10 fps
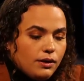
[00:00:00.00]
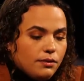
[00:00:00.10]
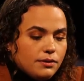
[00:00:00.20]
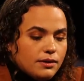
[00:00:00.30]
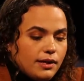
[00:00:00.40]
It
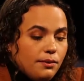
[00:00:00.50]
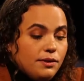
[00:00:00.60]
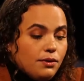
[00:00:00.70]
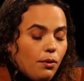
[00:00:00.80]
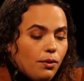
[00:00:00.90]

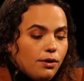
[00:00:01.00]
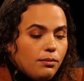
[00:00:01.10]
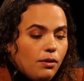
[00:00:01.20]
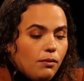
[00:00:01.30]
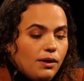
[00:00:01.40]
was
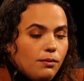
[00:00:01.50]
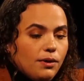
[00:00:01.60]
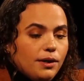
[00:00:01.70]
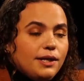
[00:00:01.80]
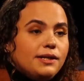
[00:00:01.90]
horrible. We
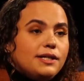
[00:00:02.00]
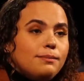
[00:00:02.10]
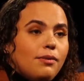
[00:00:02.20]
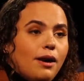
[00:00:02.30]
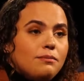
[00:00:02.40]
were in this
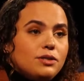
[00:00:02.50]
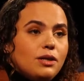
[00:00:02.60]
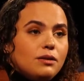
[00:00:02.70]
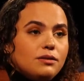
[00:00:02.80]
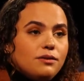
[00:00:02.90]
bomb
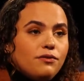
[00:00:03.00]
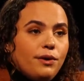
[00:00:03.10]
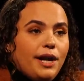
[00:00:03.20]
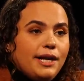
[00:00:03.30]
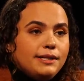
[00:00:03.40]
shelter
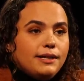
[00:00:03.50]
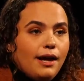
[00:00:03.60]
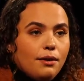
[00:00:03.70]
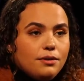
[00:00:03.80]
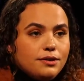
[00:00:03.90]
for 8
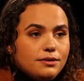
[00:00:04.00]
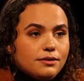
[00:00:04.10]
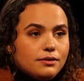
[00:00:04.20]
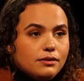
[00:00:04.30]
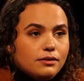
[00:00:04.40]
hours.